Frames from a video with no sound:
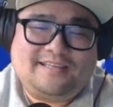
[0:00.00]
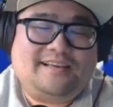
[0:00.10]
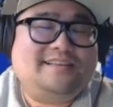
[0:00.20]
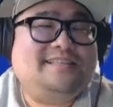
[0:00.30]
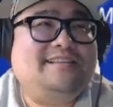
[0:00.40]

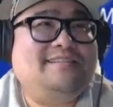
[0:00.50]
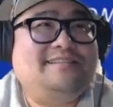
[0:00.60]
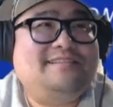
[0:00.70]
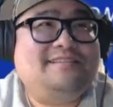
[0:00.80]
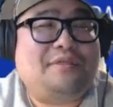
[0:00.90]
See,
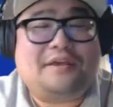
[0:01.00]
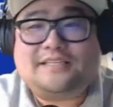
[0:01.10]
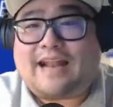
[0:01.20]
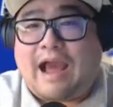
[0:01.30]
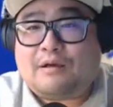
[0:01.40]
the things
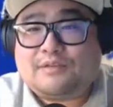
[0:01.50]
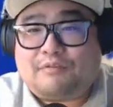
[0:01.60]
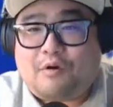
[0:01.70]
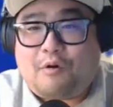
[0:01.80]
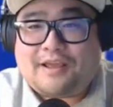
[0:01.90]
that I was
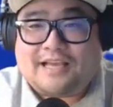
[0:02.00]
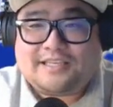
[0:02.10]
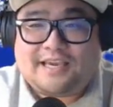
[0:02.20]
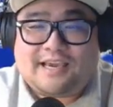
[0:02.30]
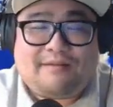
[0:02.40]
recording as
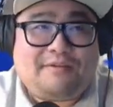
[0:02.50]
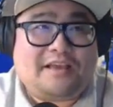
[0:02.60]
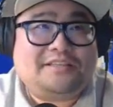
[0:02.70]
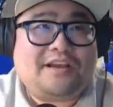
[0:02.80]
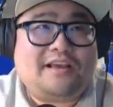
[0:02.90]
a kid of
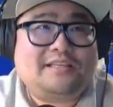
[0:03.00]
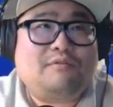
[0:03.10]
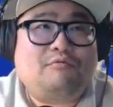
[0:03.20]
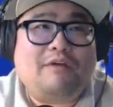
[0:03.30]
VHS,